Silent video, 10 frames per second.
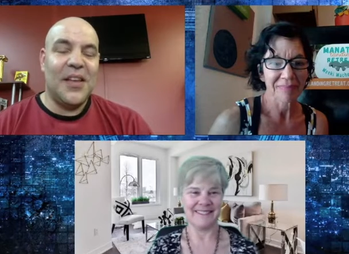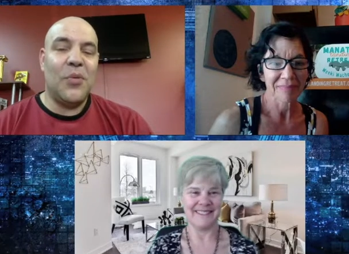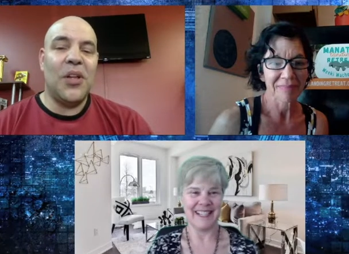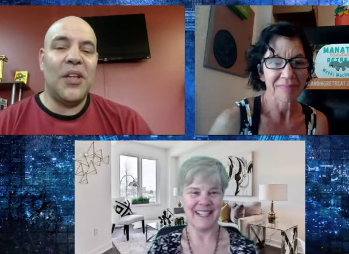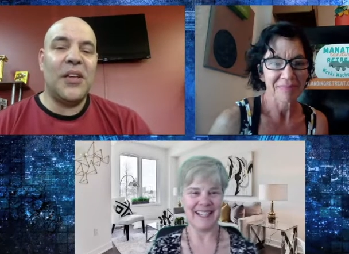
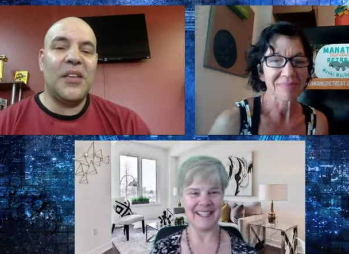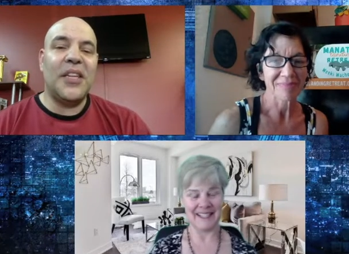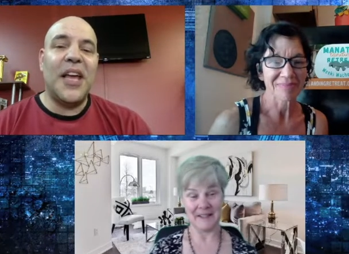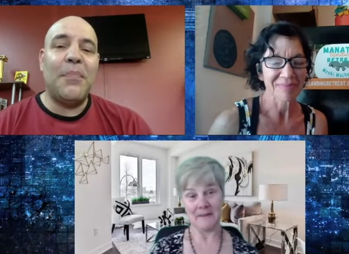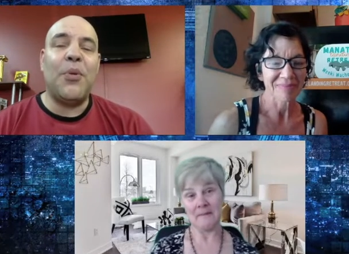Speaker 1: well,
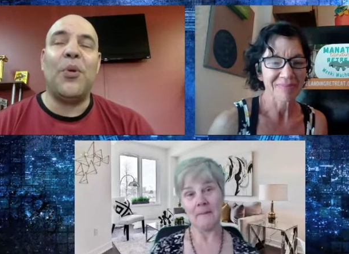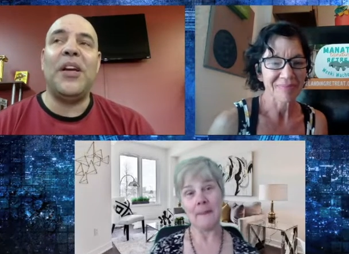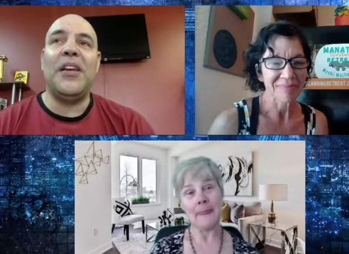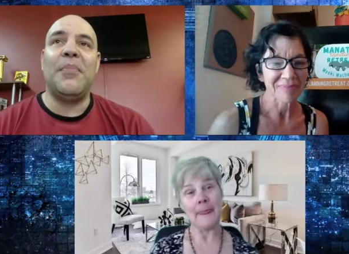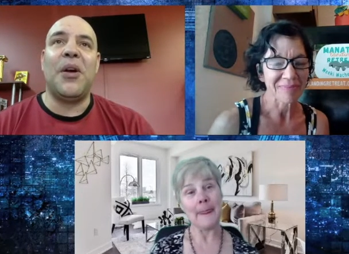to that
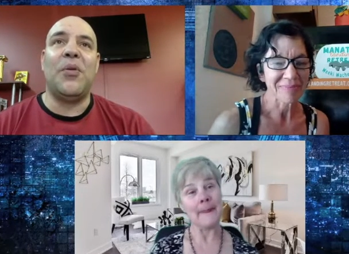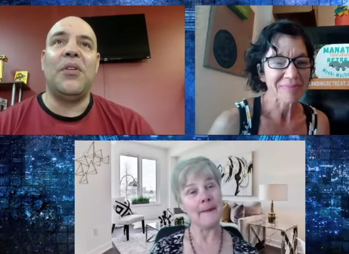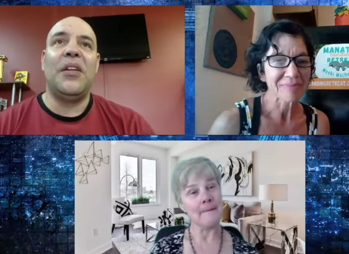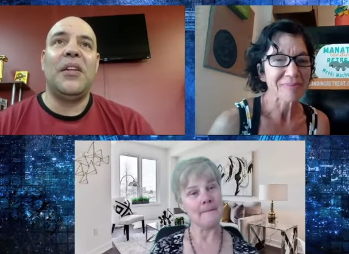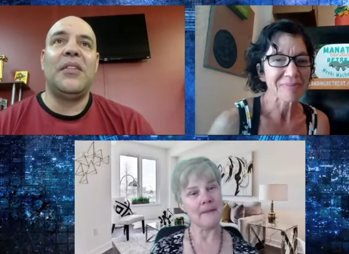point
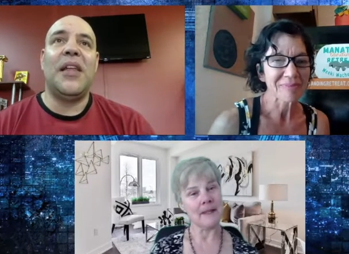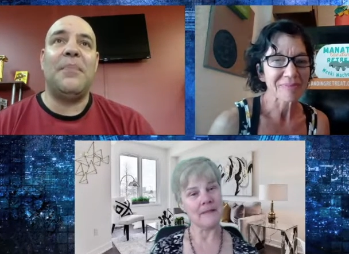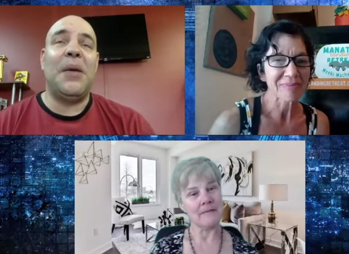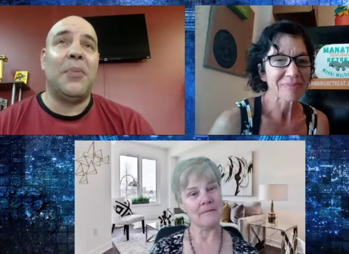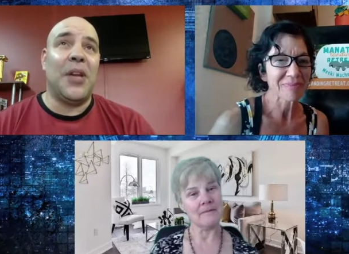about
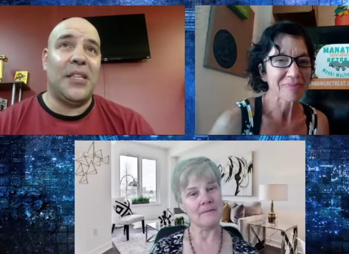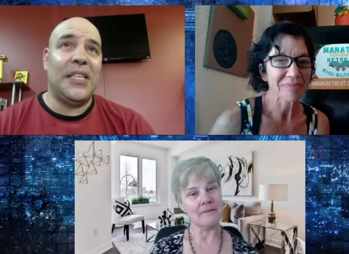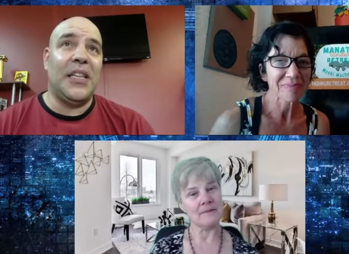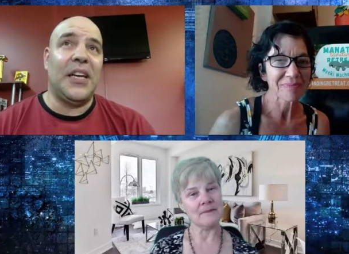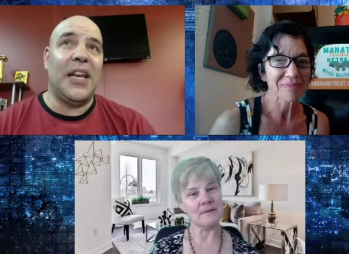people not
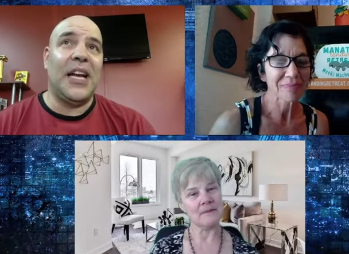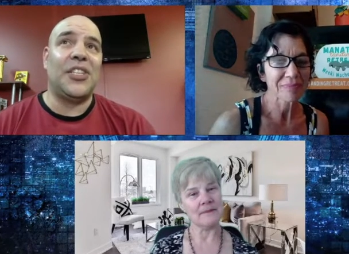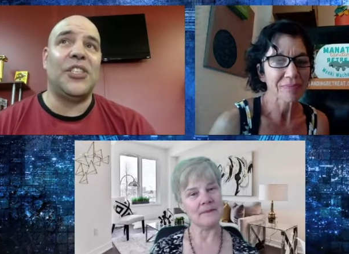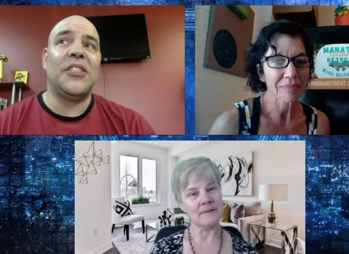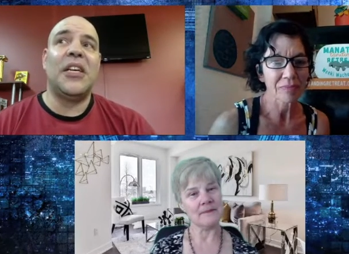seeing the
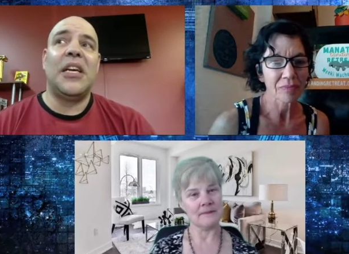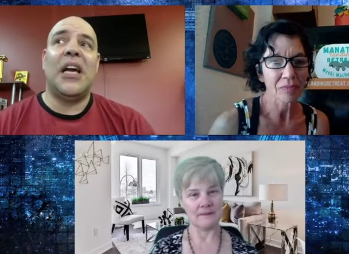connections,